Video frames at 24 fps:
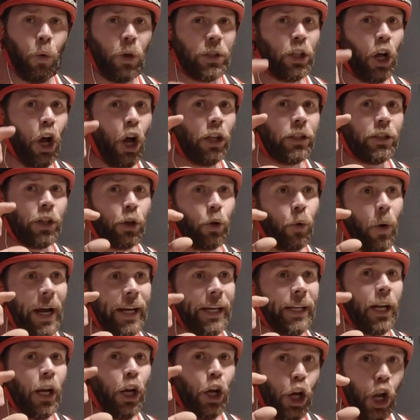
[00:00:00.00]
was also
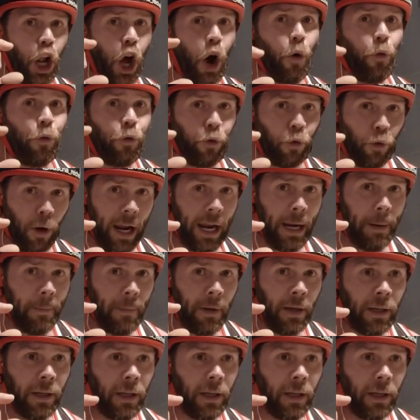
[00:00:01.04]
quite low frame,